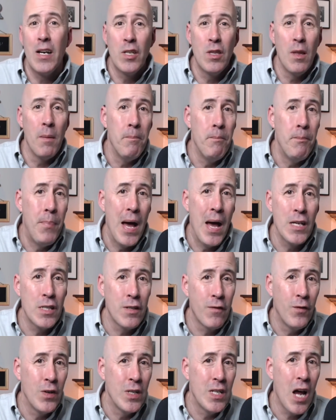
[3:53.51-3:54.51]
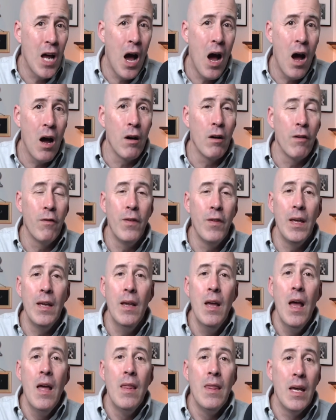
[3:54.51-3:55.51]
the best photography
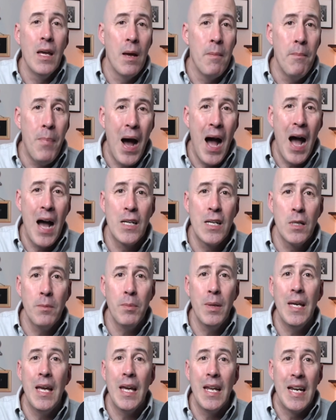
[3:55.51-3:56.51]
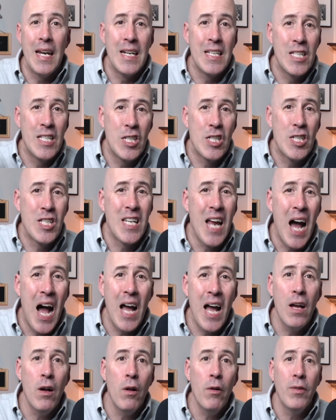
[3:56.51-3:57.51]
they can possibly get in a
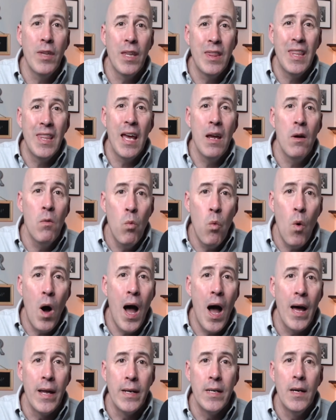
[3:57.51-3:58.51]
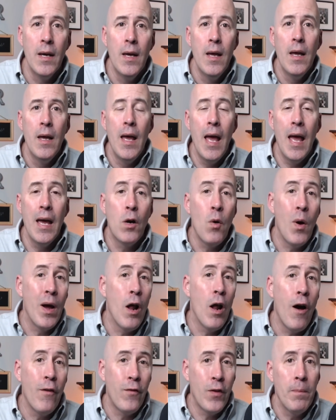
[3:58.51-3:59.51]
style that they want. And quite
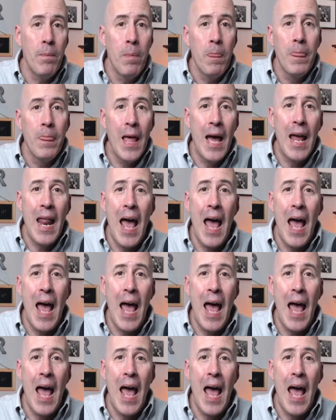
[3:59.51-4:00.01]
often, that